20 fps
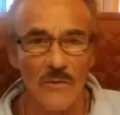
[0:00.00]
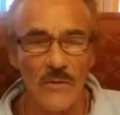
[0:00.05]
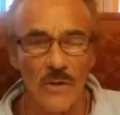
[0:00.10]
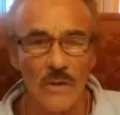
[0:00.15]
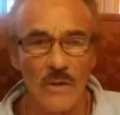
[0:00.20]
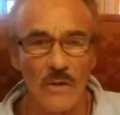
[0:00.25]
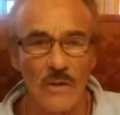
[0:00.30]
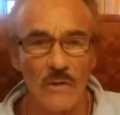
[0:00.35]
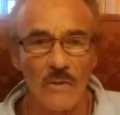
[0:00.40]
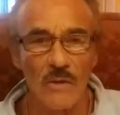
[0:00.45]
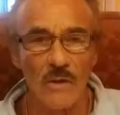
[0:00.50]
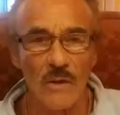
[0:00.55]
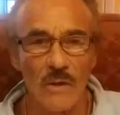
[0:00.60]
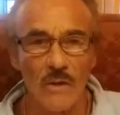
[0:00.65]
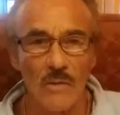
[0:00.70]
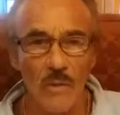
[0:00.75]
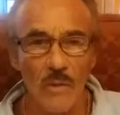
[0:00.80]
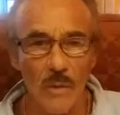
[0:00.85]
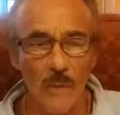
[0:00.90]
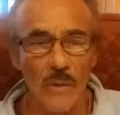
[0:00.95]
You know,
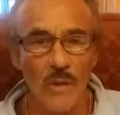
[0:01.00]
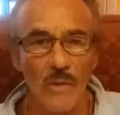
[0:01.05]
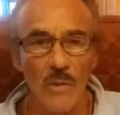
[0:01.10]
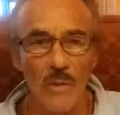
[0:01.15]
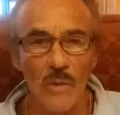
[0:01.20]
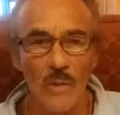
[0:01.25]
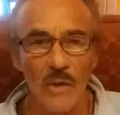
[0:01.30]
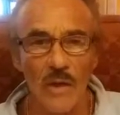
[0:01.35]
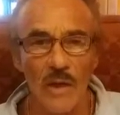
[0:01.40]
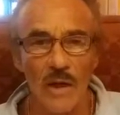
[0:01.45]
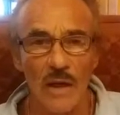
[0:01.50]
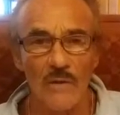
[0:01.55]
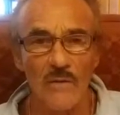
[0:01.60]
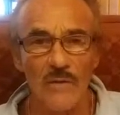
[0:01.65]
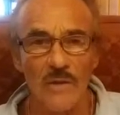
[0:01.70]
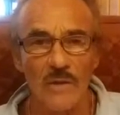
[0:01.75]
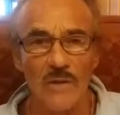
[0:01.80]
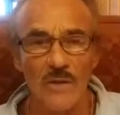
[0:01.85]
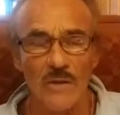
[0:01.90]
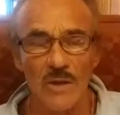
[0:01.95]
women don't want to have
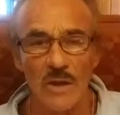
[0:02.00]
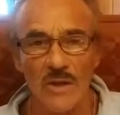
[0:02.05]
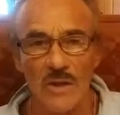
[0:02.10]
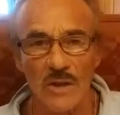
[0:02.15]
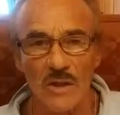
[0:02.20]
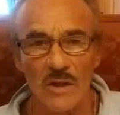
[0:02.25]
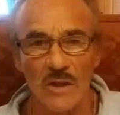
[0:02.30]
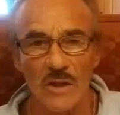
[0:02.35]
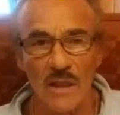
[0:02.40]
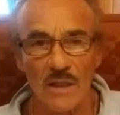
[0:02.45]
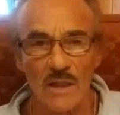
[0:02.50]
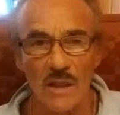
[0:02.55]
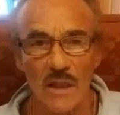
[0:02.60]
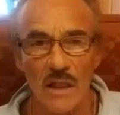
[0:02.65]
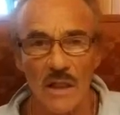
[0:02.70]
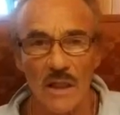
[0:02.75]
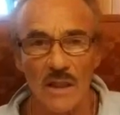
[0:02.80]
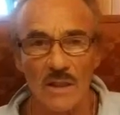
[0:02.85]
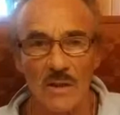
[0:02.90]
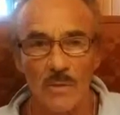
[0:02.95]
to change a guy's
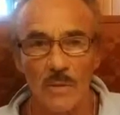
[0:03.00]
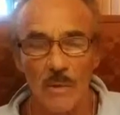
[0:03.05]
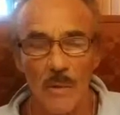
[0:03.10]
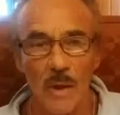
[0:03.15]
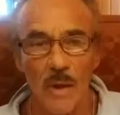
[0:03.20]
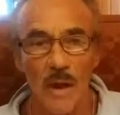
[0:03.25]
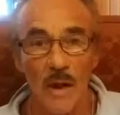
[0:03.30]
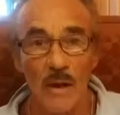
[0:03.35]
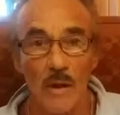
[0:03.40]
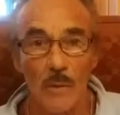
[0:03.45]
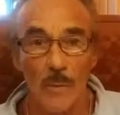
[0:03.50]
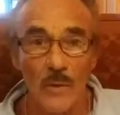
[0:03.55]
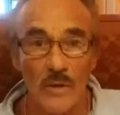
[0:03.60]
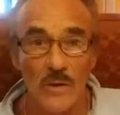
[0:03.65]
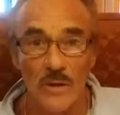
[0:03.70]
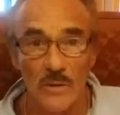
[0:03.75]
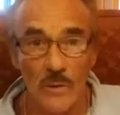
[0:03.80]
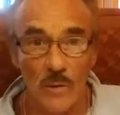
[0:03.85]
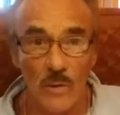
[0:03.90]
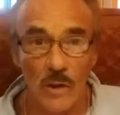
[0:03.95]
colostomy bag or
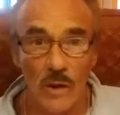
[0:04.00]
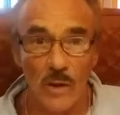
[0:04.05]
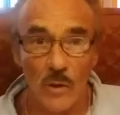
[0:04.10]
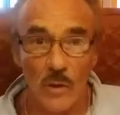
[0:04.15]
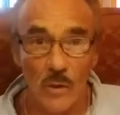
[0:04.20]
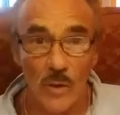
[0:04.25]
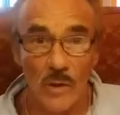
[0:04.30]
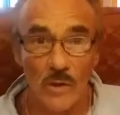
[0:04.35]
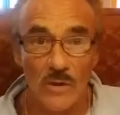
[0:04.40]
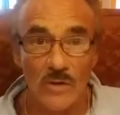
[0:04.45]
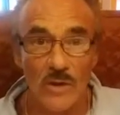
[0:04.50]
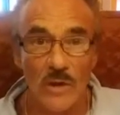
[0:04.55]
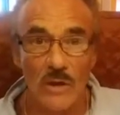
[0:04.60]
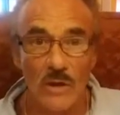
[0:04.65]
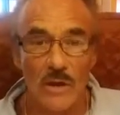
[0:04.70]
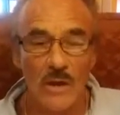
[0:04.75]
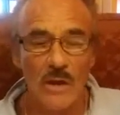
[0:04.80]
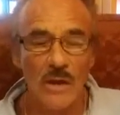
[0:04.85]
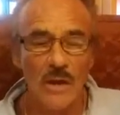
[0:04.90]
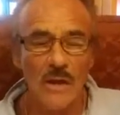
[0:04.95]
push him around a wheelchair.